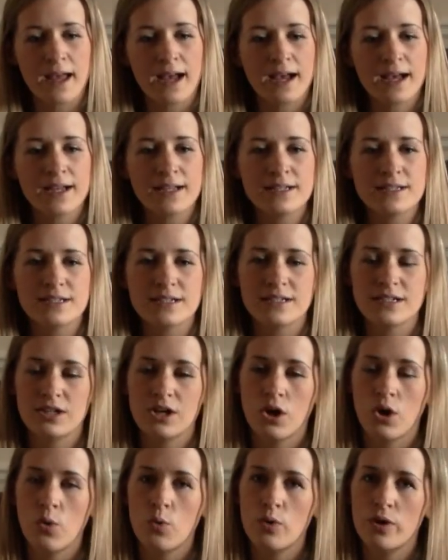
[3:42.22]
And
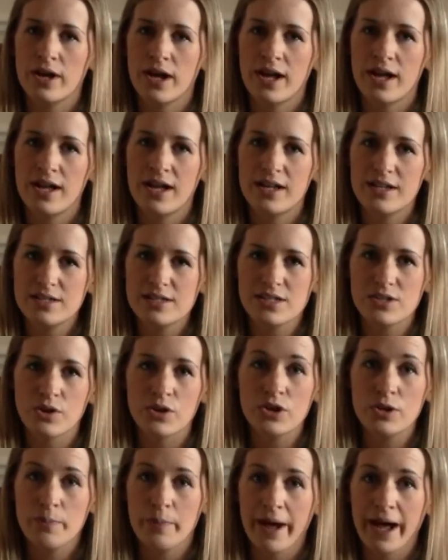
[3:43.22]
what else
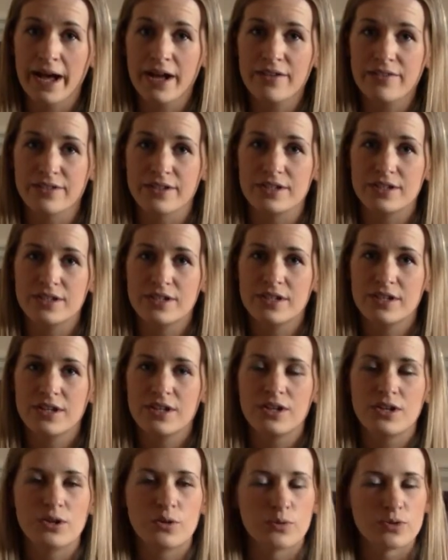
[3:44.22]
on the back of it,
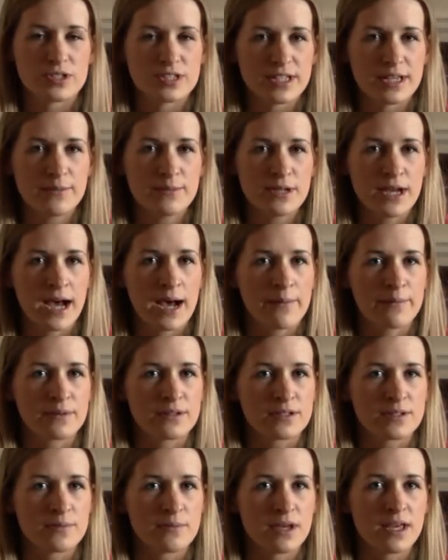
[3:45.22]
what seemed to
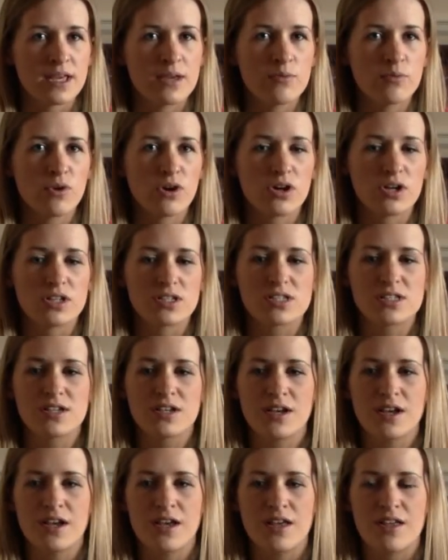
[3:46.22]
happen to me was
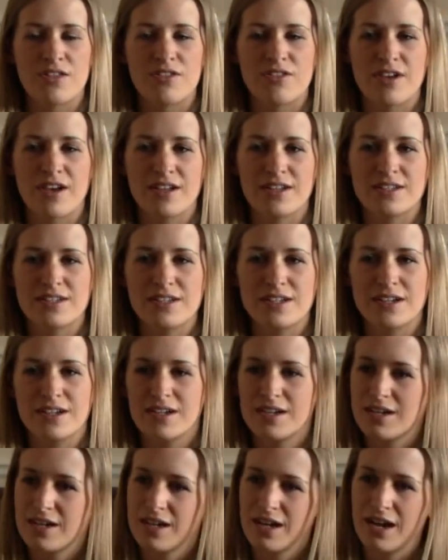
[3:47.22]
that
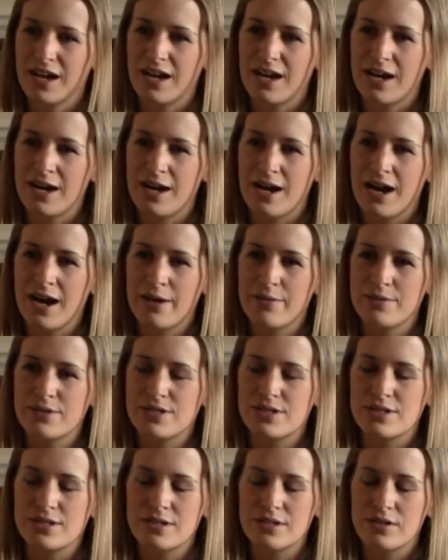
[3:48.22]
I
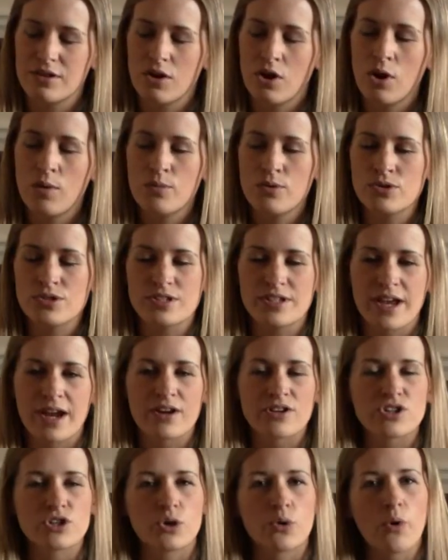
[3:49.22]
was almost
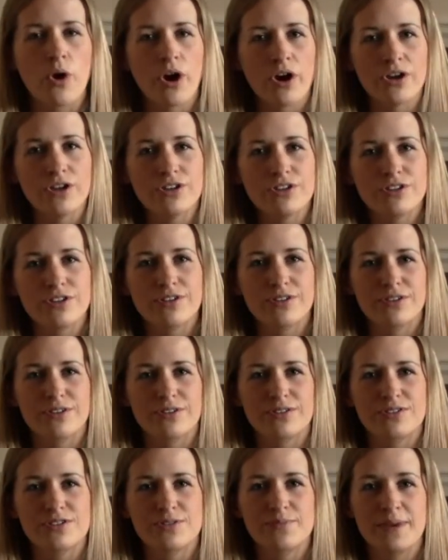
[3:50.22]
scared to go out
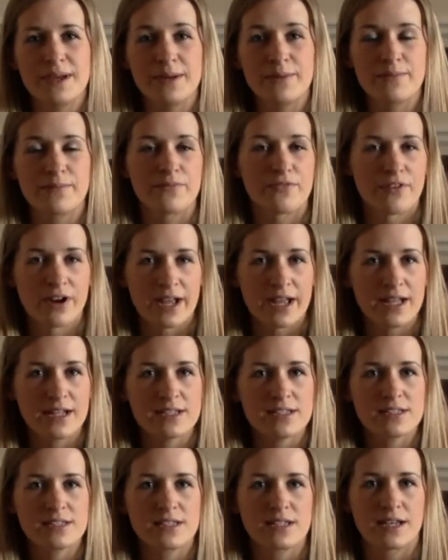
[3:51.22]
to meet
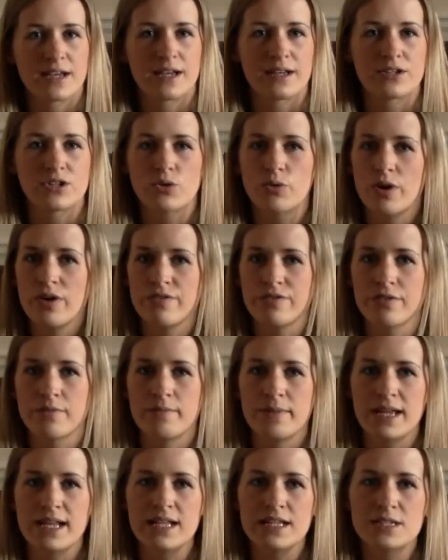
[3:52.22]
friends, to go out for
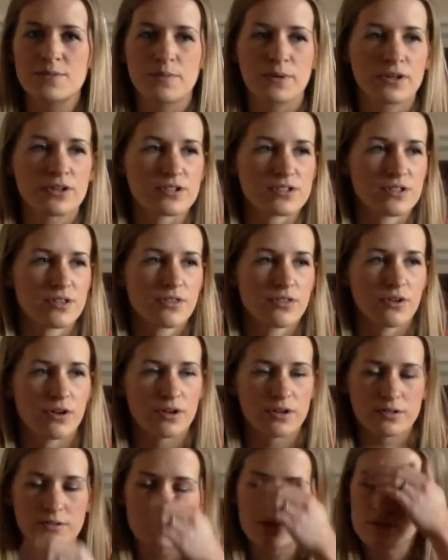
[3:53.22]
meals, because I
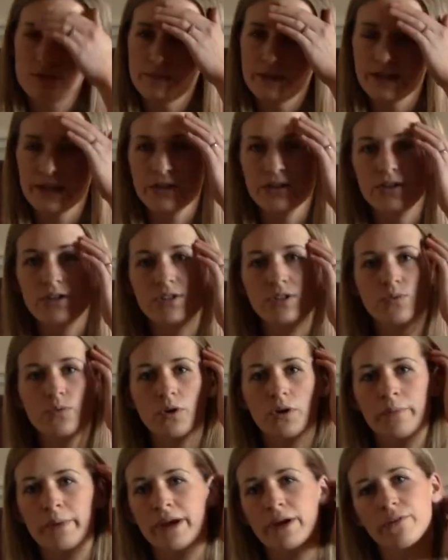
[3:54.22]
thought, oh my goodness,
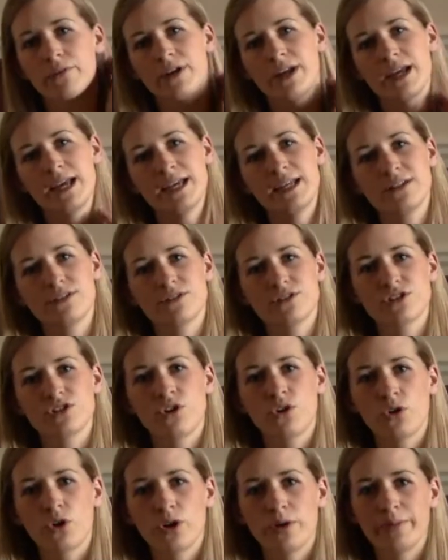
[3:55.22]
what am I going to eat? There's
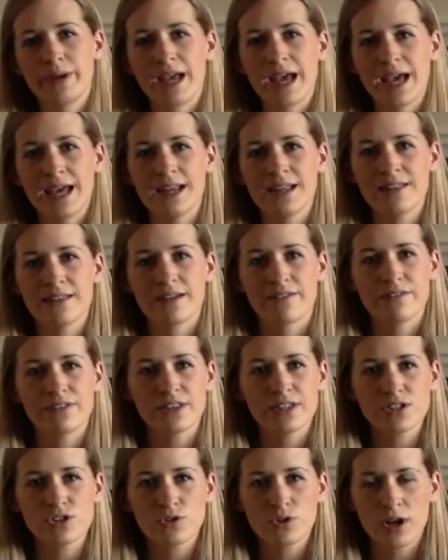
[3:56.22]
not going to be anything,
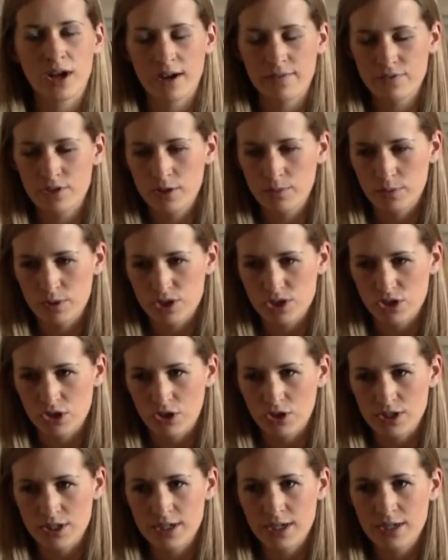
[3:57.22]
everything's going to have too much
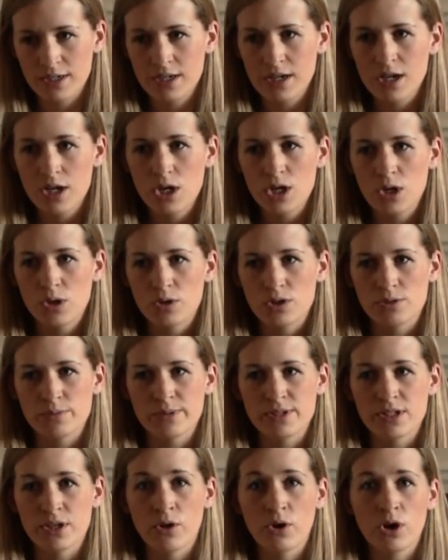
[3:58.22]
salt in it, which
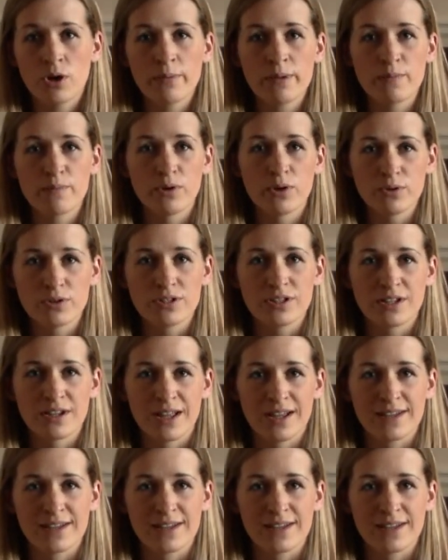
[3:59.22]
means I'm going to be bloated the